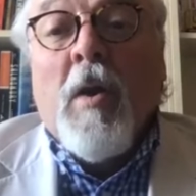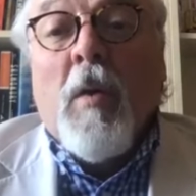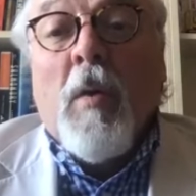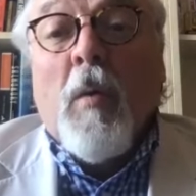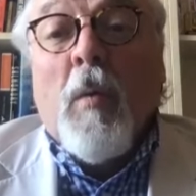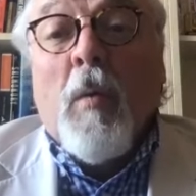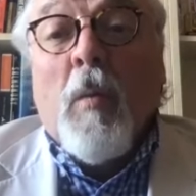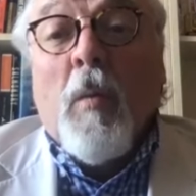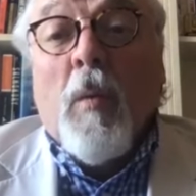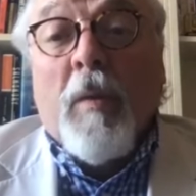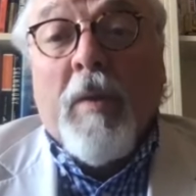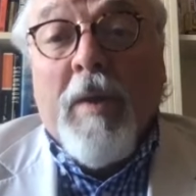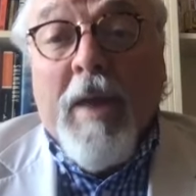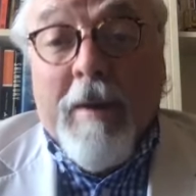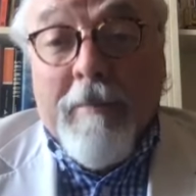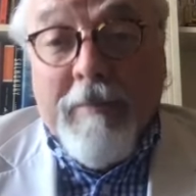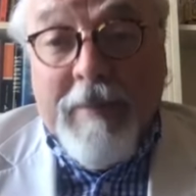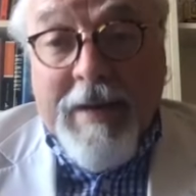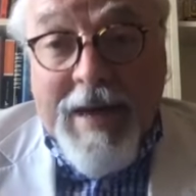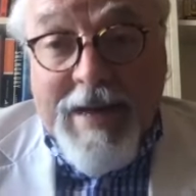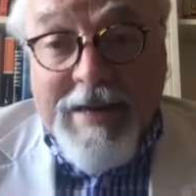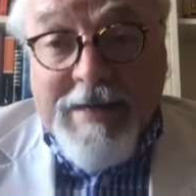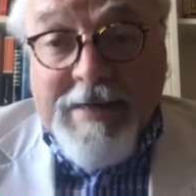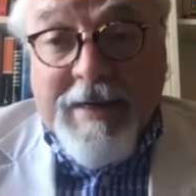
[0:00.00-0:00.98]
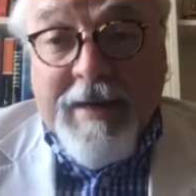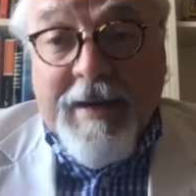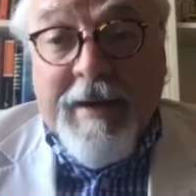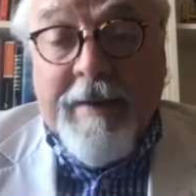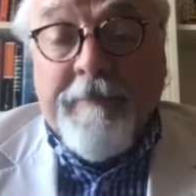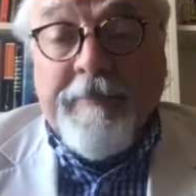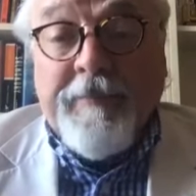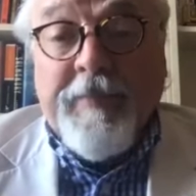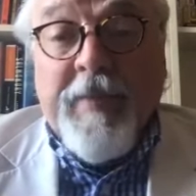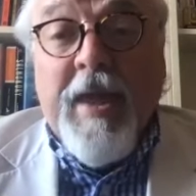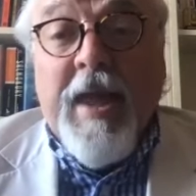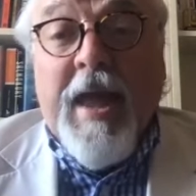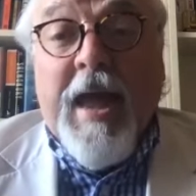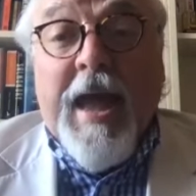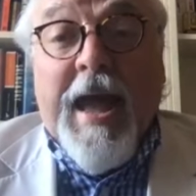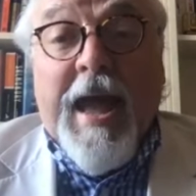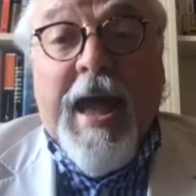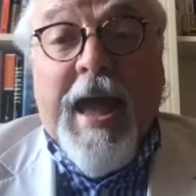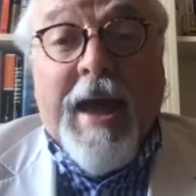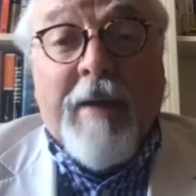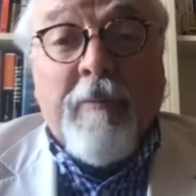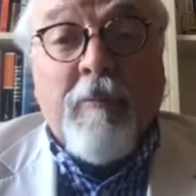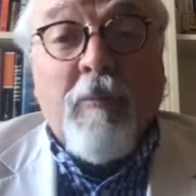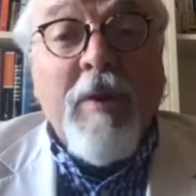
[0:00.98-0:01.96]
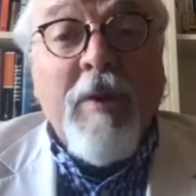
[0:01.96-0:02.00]
will come later,
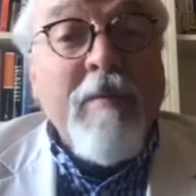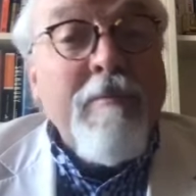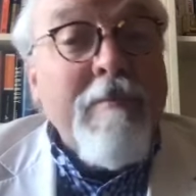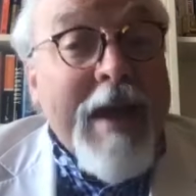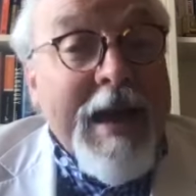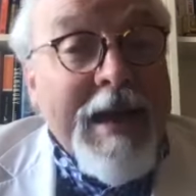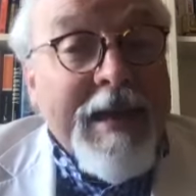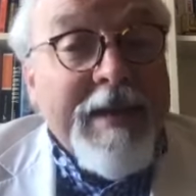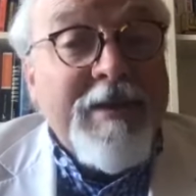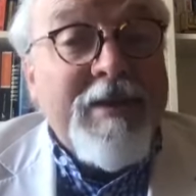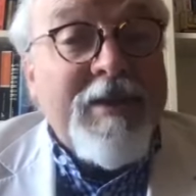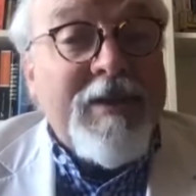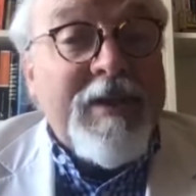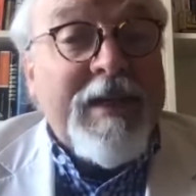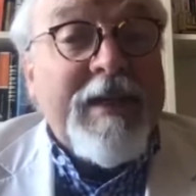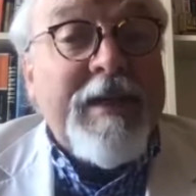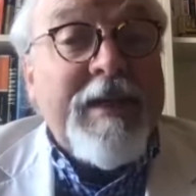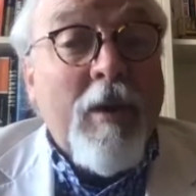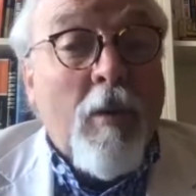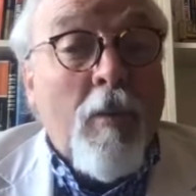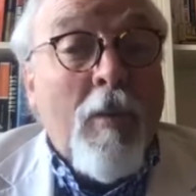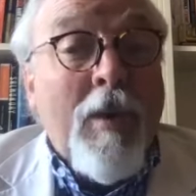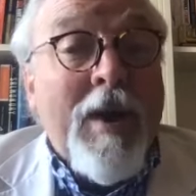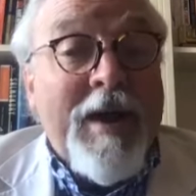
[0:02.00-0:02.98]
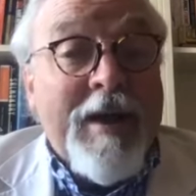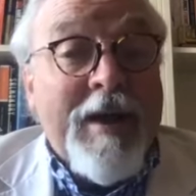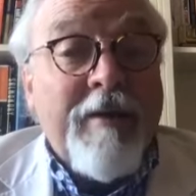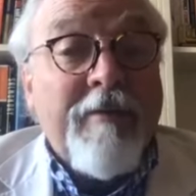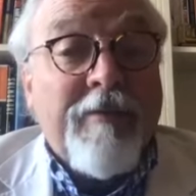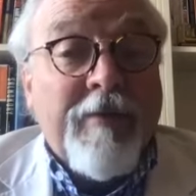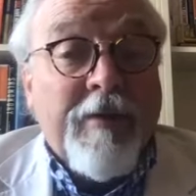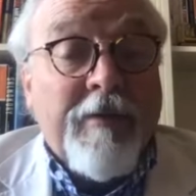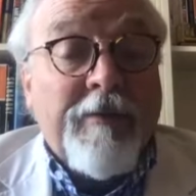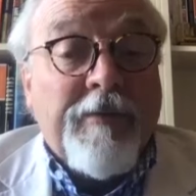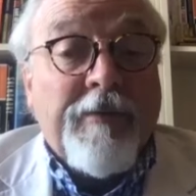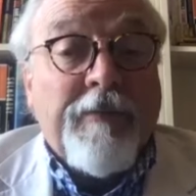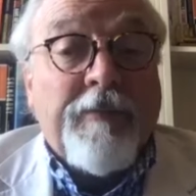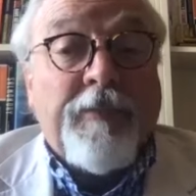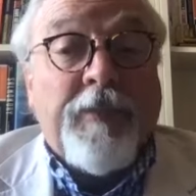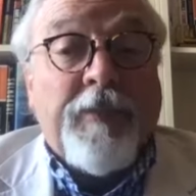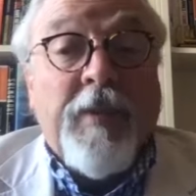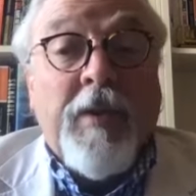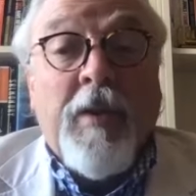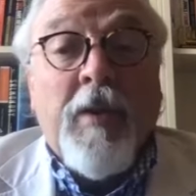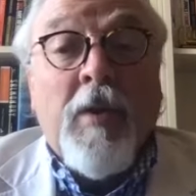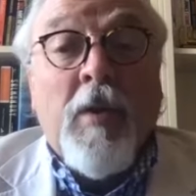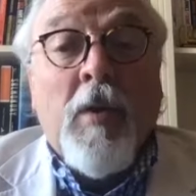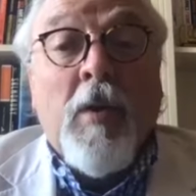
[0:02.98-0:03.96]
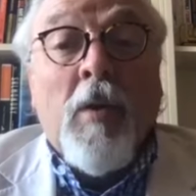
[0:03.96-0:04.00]
and we may see a wave of
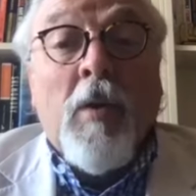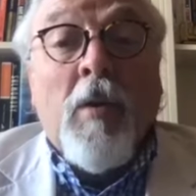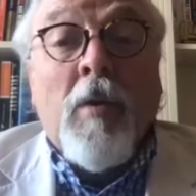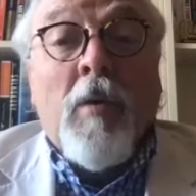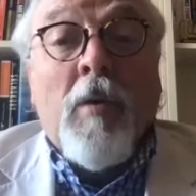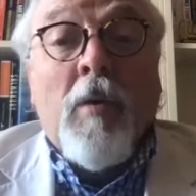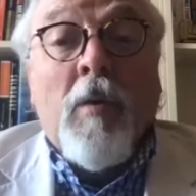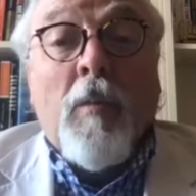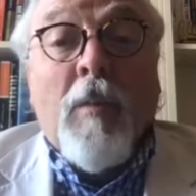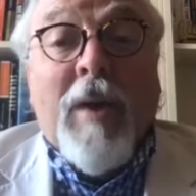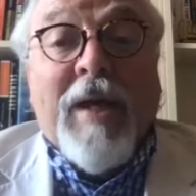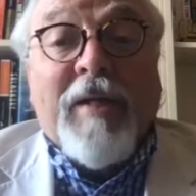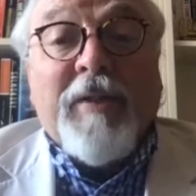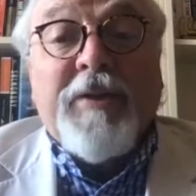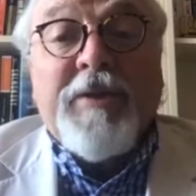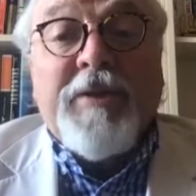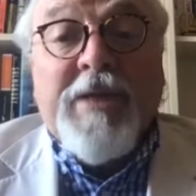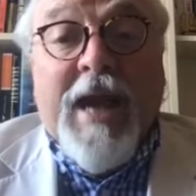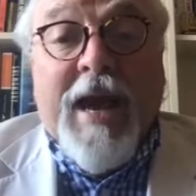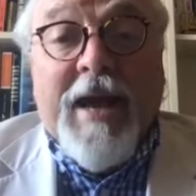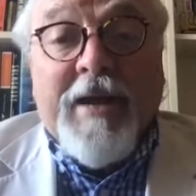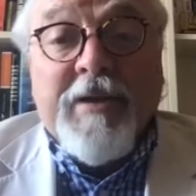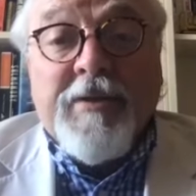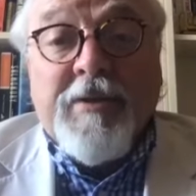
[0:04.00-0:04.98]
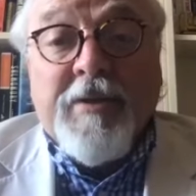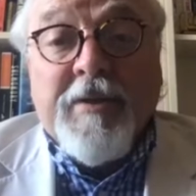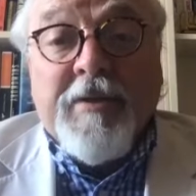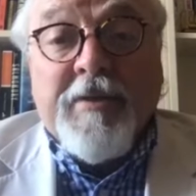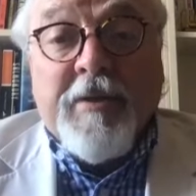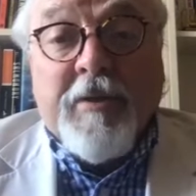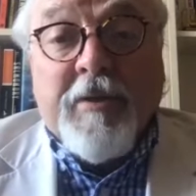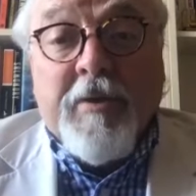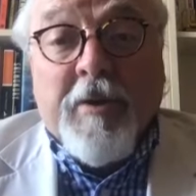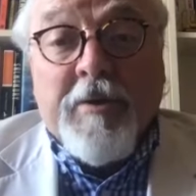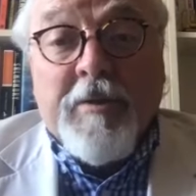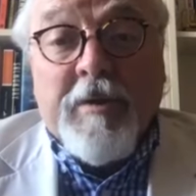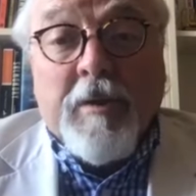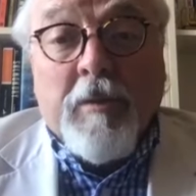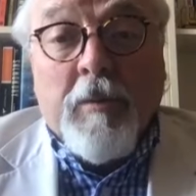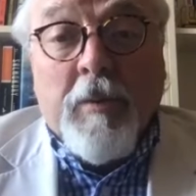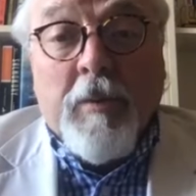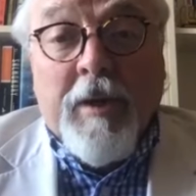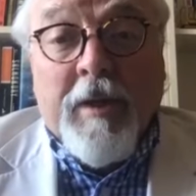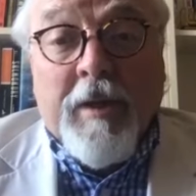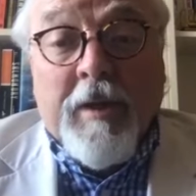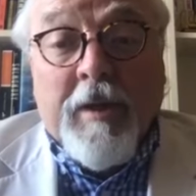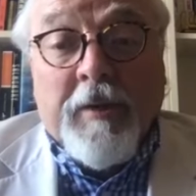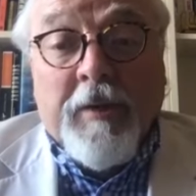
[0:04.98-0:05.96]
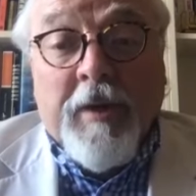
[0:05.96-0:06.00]
wealth taxes across the
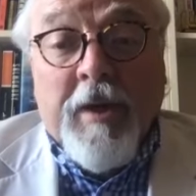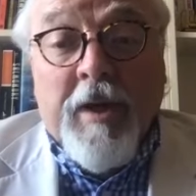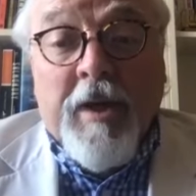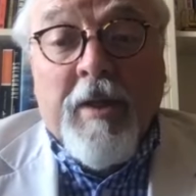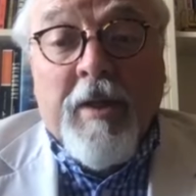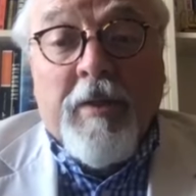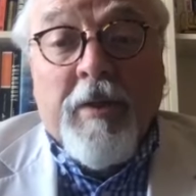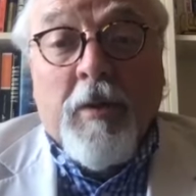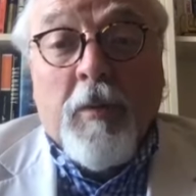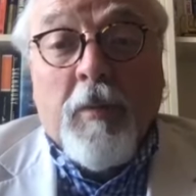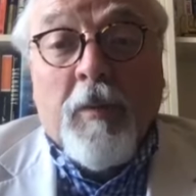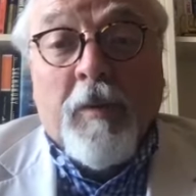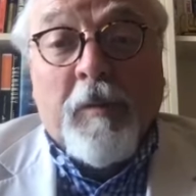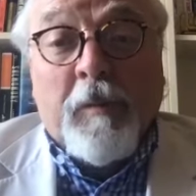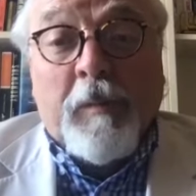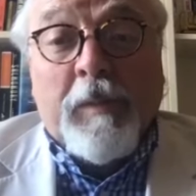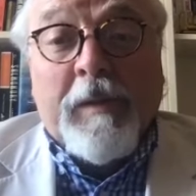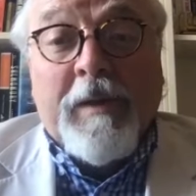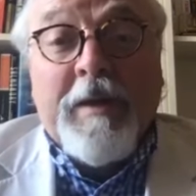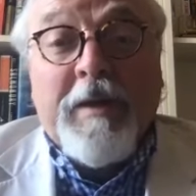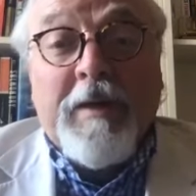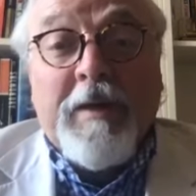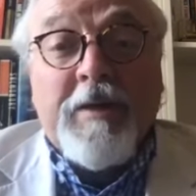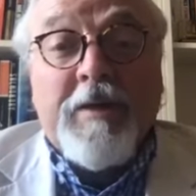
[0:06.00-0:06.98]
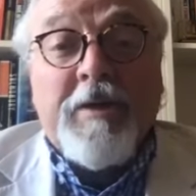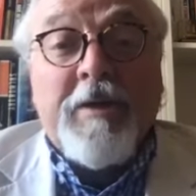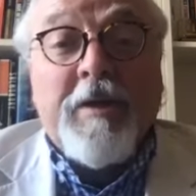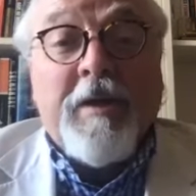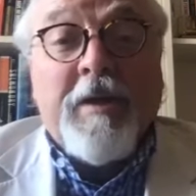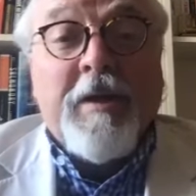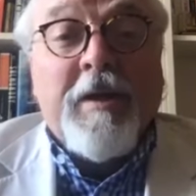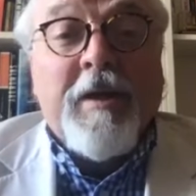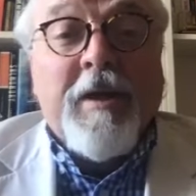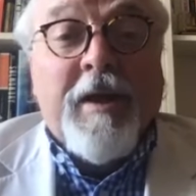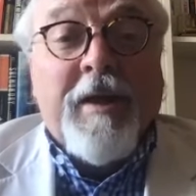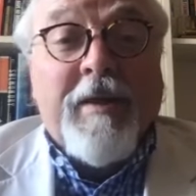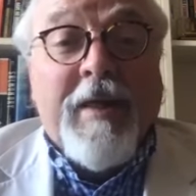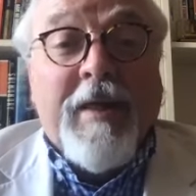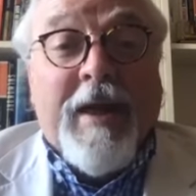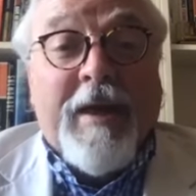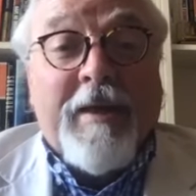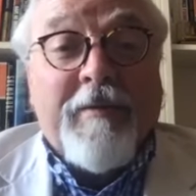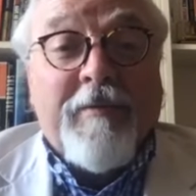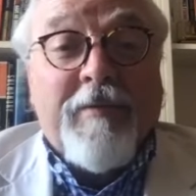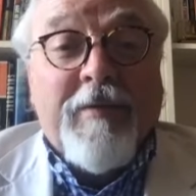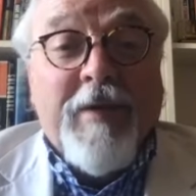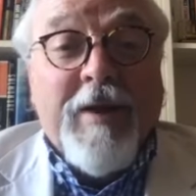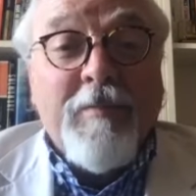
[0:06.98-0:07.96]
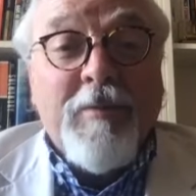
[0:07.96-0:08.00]
world that will please
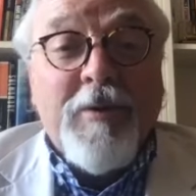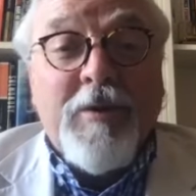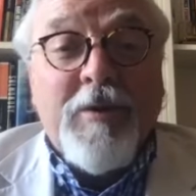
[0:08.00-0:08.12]
that famous